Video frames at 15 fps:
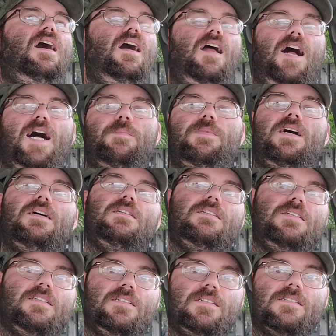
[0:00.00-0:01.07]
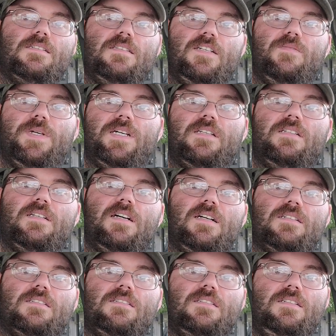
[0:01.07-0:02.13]
I'm not letting this leave me in the
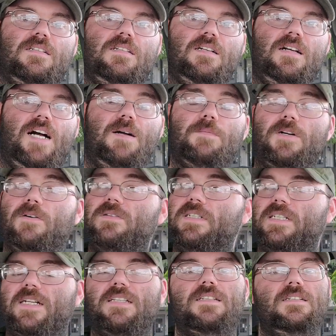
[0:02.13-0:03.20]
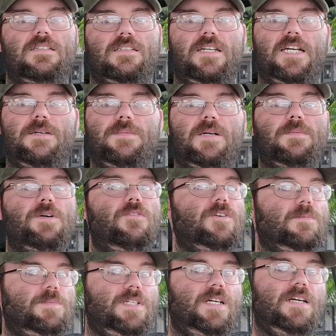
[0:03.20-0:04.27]
dust. I'm going to get this game. I'm going to
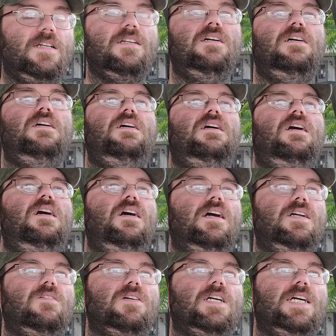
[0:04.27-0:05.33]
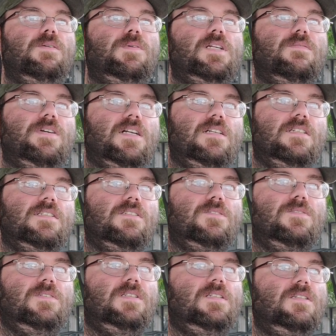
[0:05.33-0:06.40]
play it. I don't care what I've got to
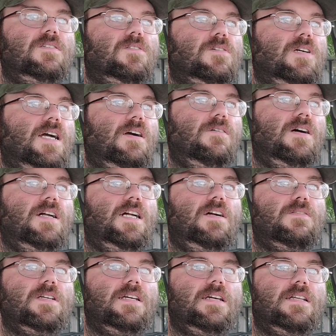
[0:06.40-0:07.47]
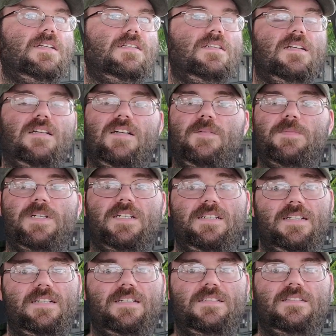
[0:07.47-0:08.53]
do or how I have to get it. I'm going to
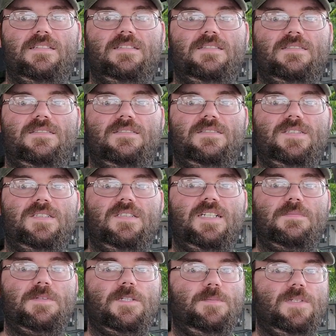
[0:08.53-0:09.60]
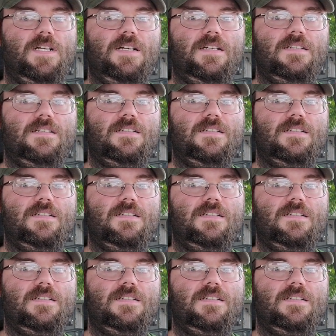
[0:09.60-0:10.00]
get it. And I'm going to play it.